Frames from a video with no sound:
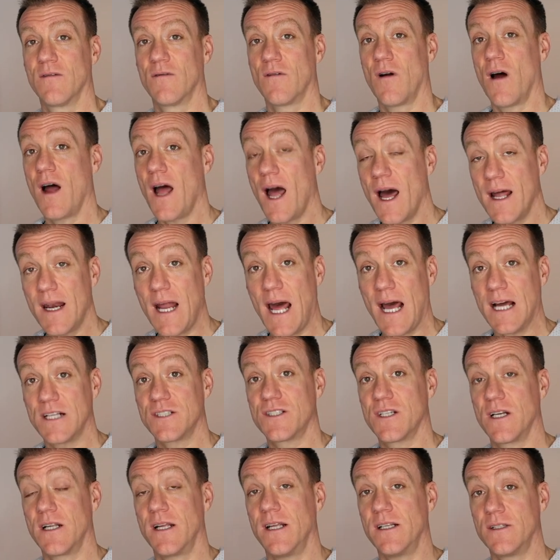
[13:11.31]
Right, and
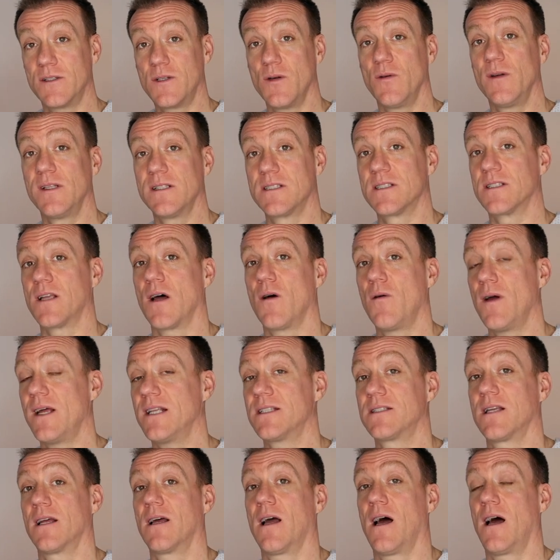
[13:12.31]
actually in doing so,
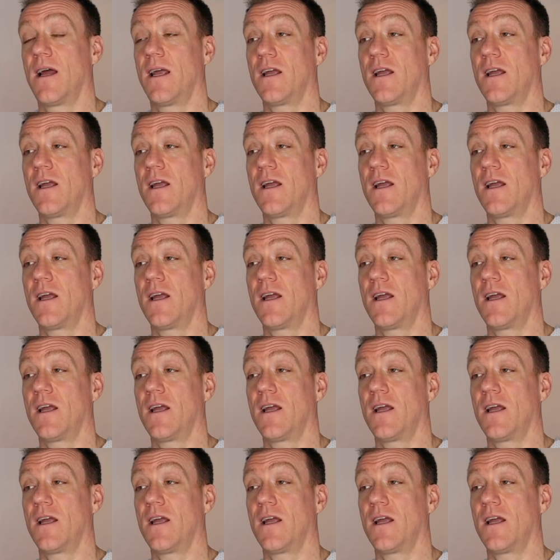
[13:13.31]
it's